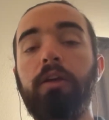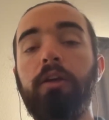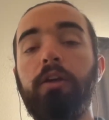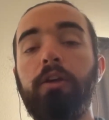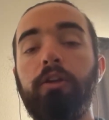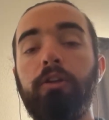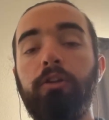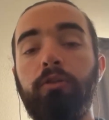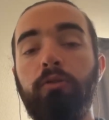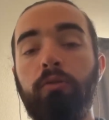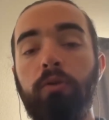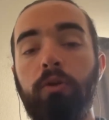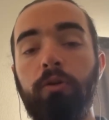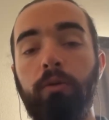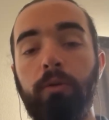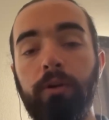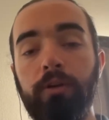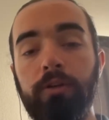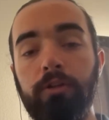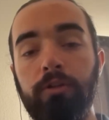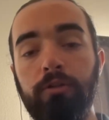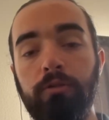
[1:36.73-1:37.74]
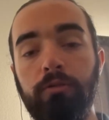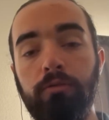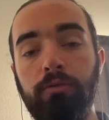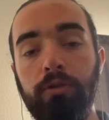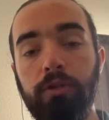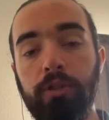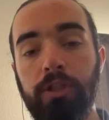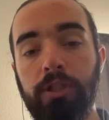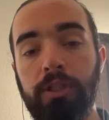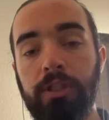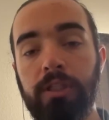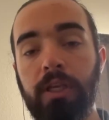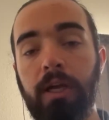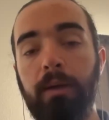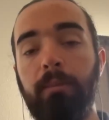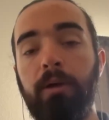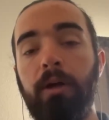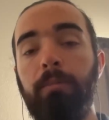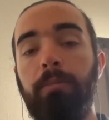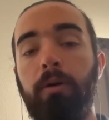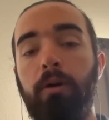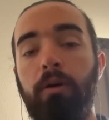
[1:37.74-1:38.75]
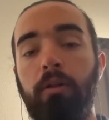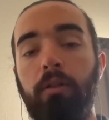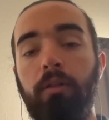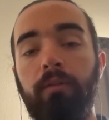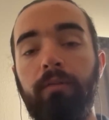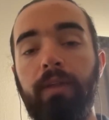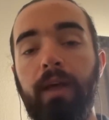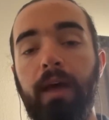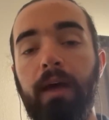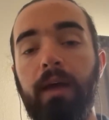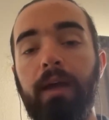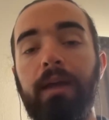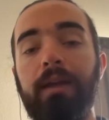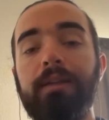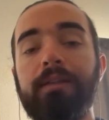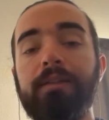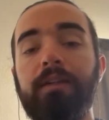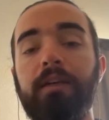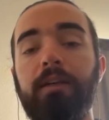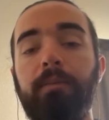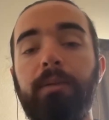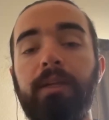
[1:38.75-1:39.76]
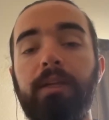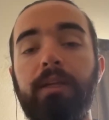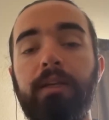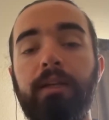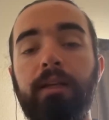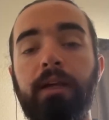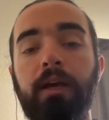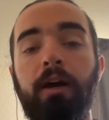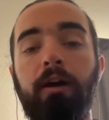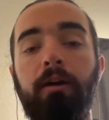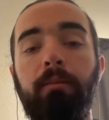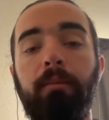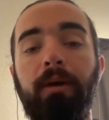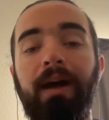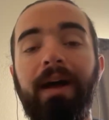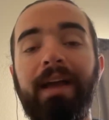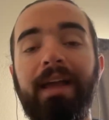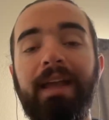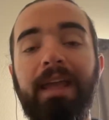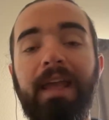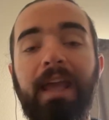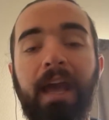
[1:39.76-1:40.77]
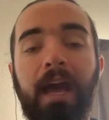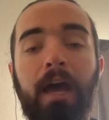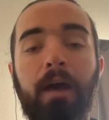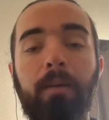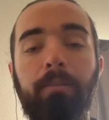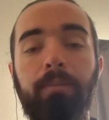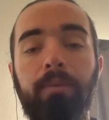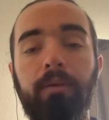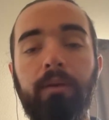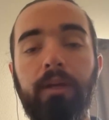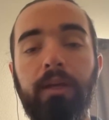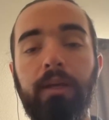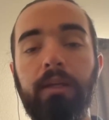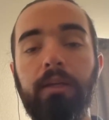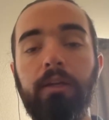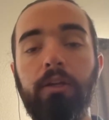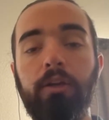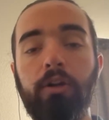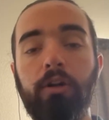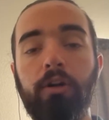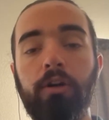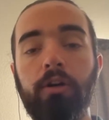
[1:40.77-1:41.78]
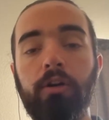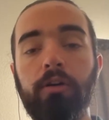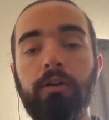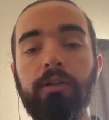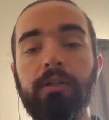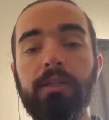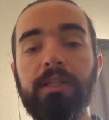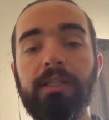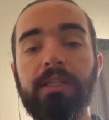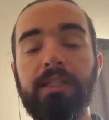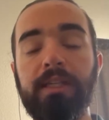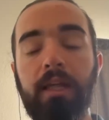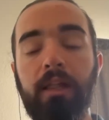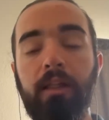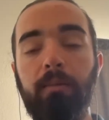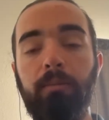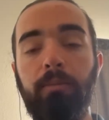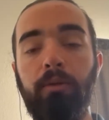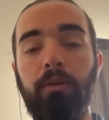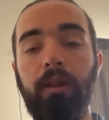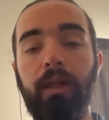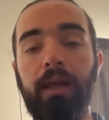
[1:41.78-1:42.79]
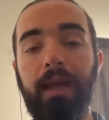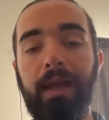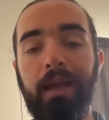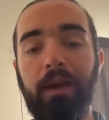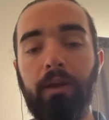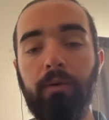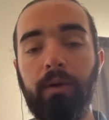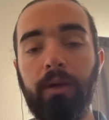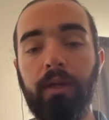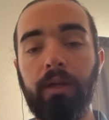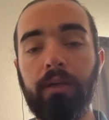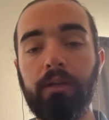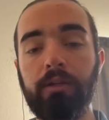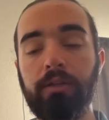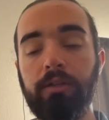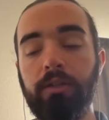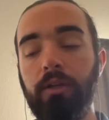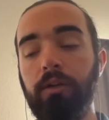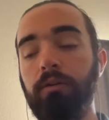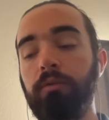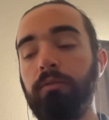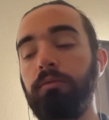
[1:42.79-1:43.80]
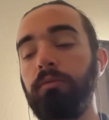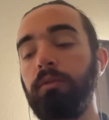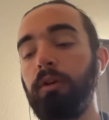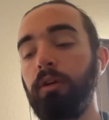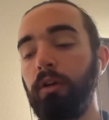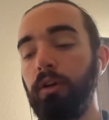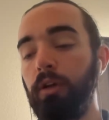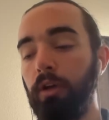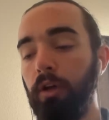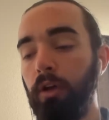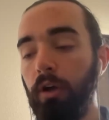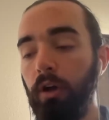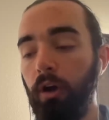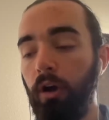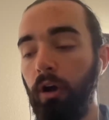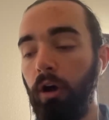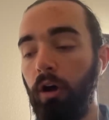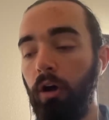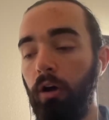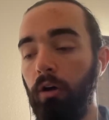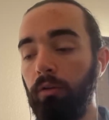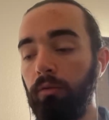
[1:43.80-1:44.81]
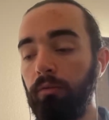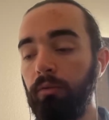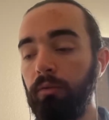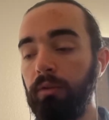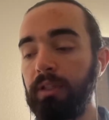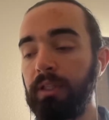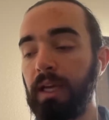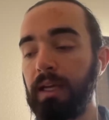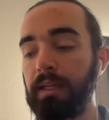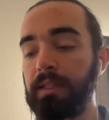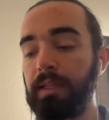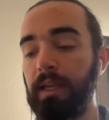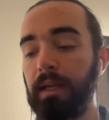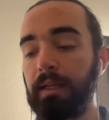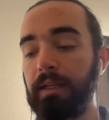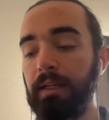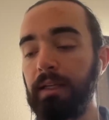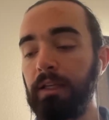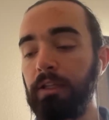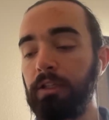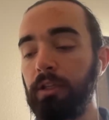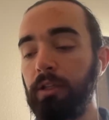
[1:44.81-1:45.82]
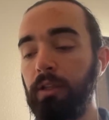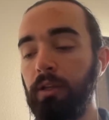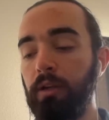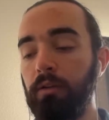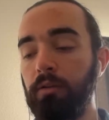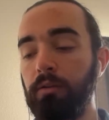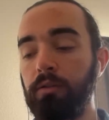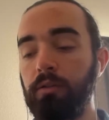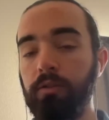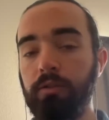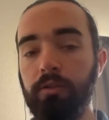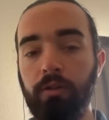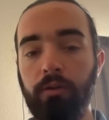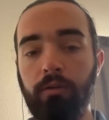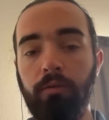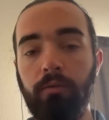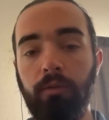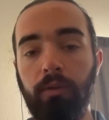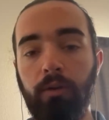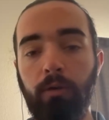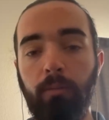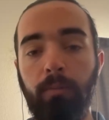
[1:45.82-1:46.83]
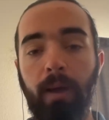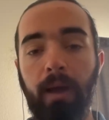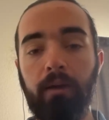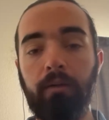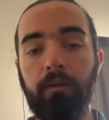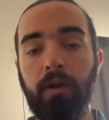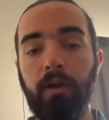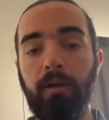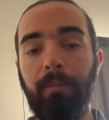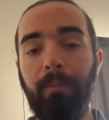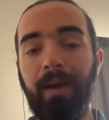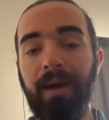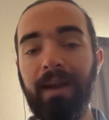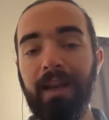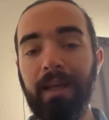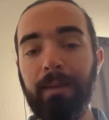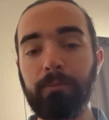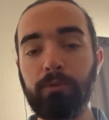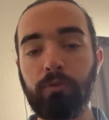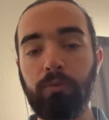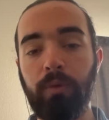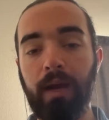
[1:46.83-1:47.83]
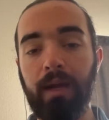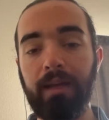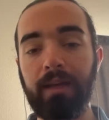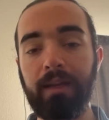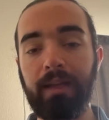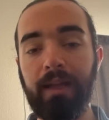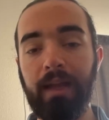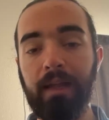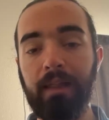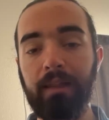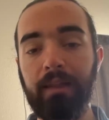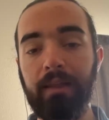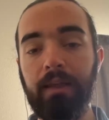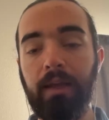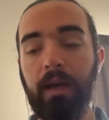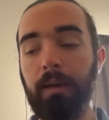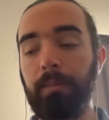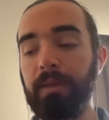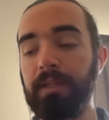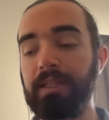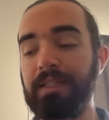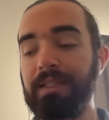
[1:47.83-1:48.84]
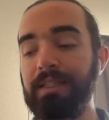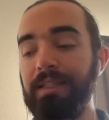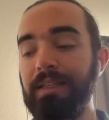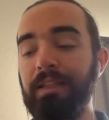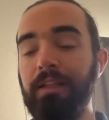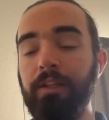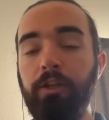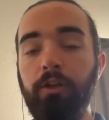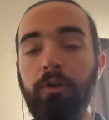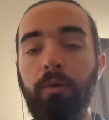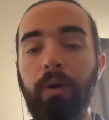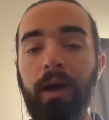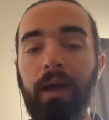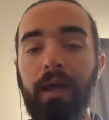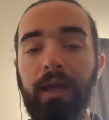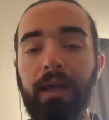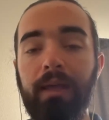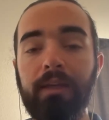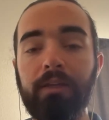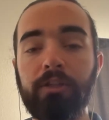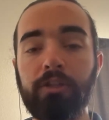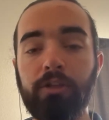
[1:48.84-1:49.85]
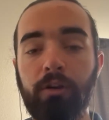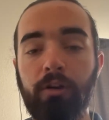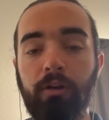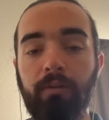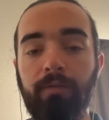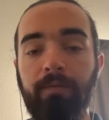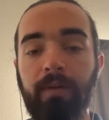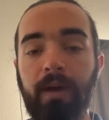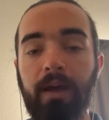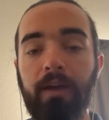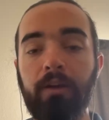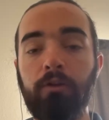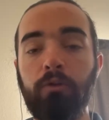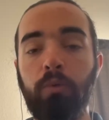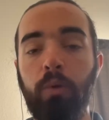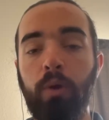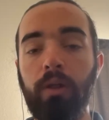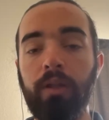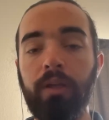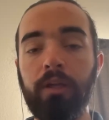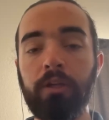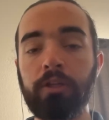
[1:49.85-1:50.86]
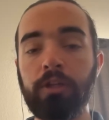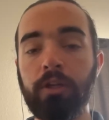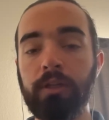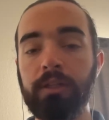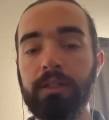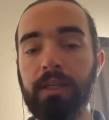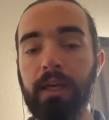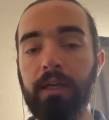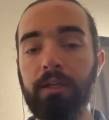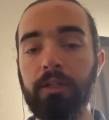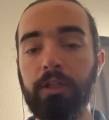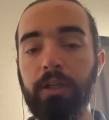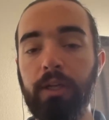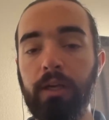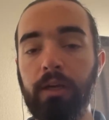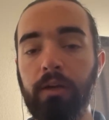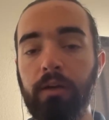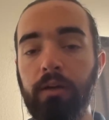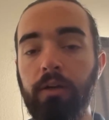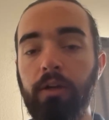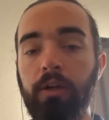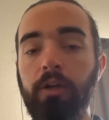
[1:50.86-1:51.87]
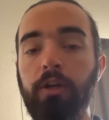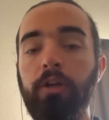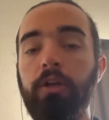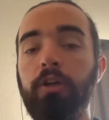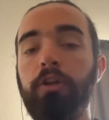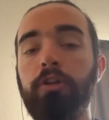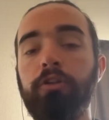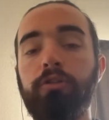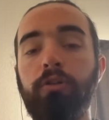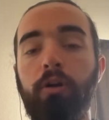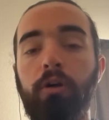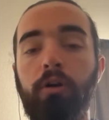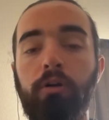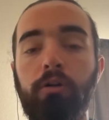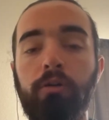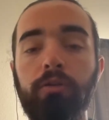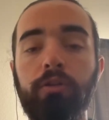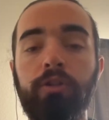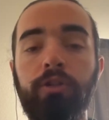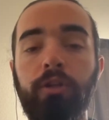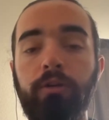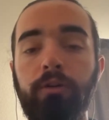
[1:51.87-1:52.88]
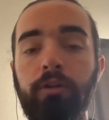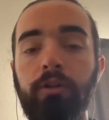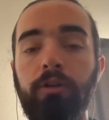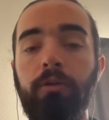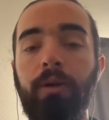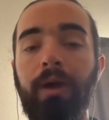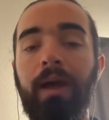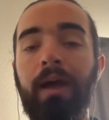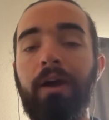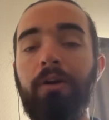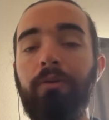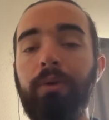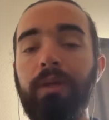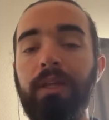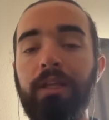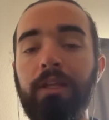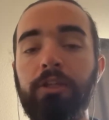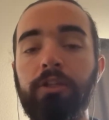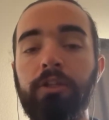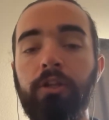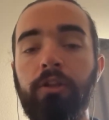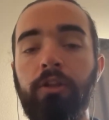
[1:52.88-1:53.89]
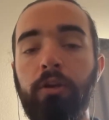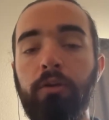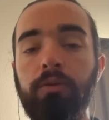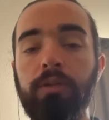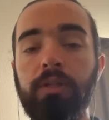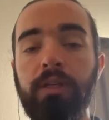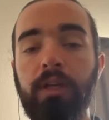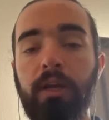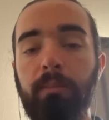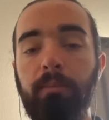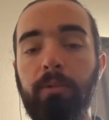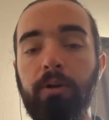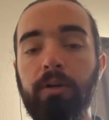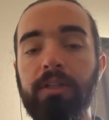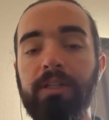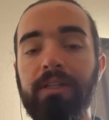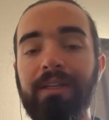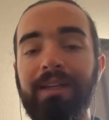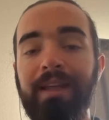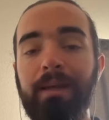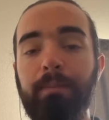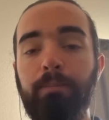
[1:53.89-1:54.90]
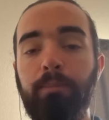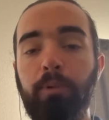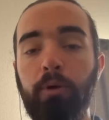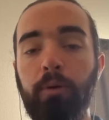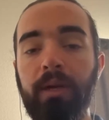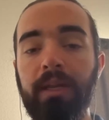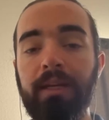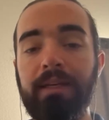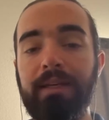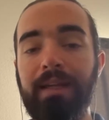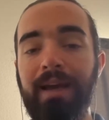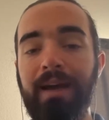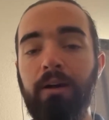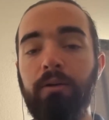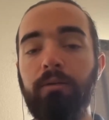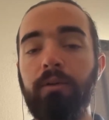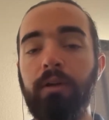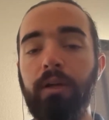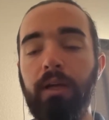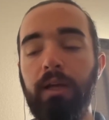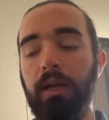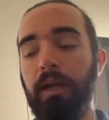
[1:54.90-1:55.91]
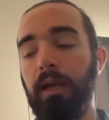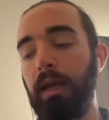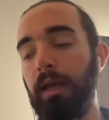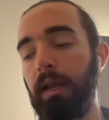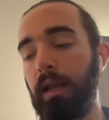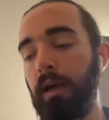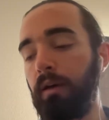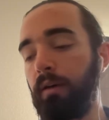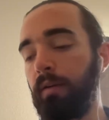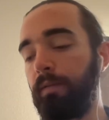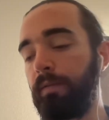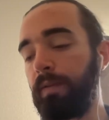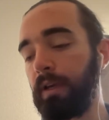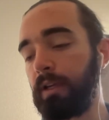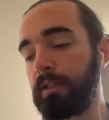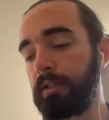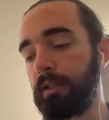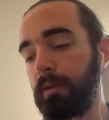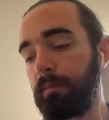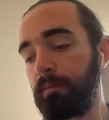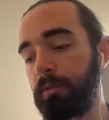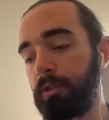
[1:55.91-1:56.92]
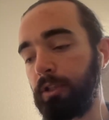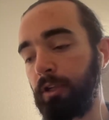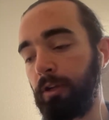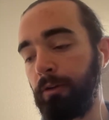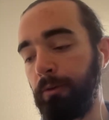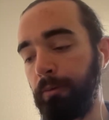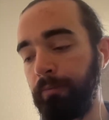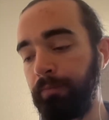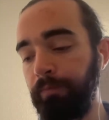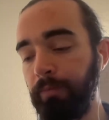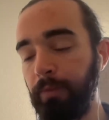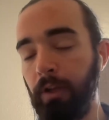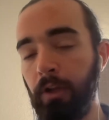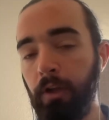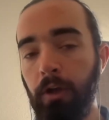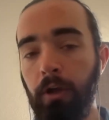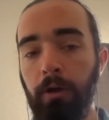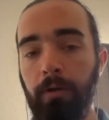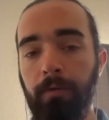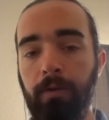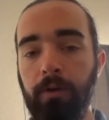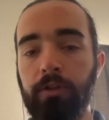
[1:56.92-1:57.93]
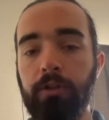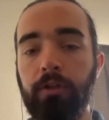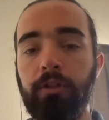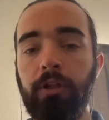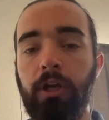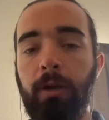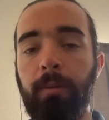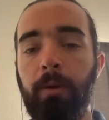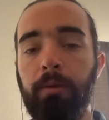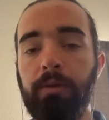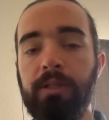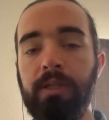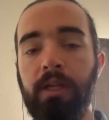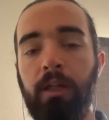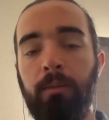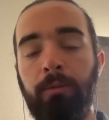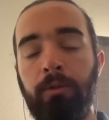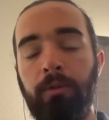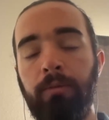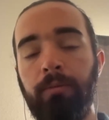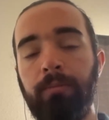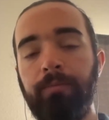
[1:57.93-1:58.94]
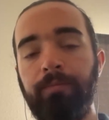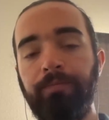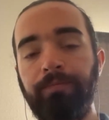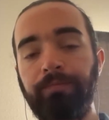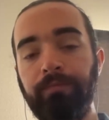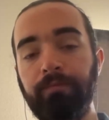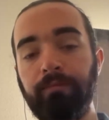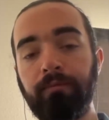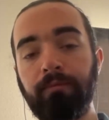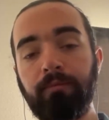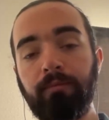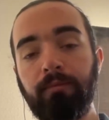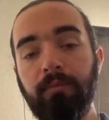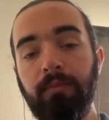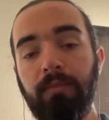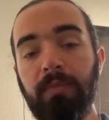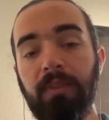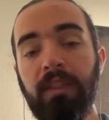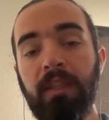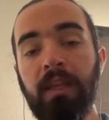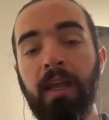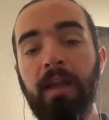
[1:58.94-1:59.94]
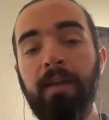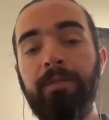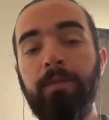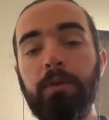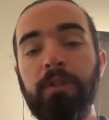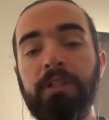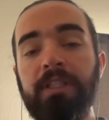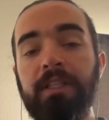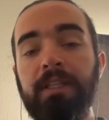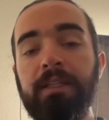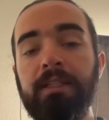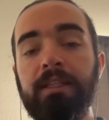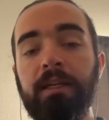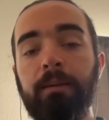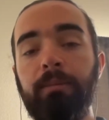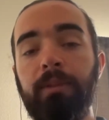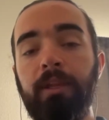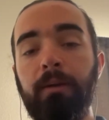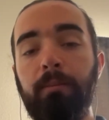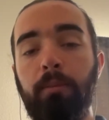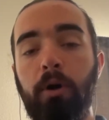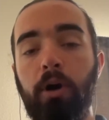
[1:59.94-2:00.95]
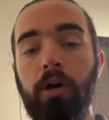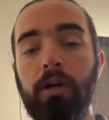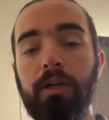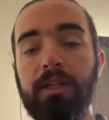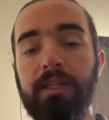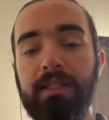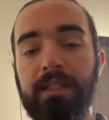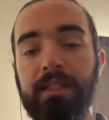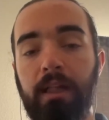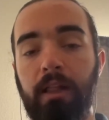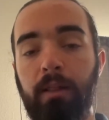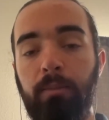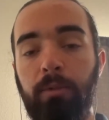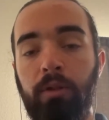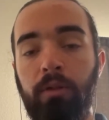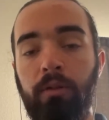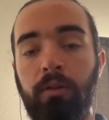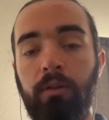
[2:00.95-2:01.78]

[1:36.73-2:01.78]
you're going to sum up all of that and it's going to become a gap in your sellable area. So I'll dissect each of those. So, little background, my name's Ryan Kelly. I'm a CQIA certified quality assurance engineer. So, I'll show you how each of those numbers get broken down and how to fix them. So, first, I'll talk about sellable. If you see something marked sellable,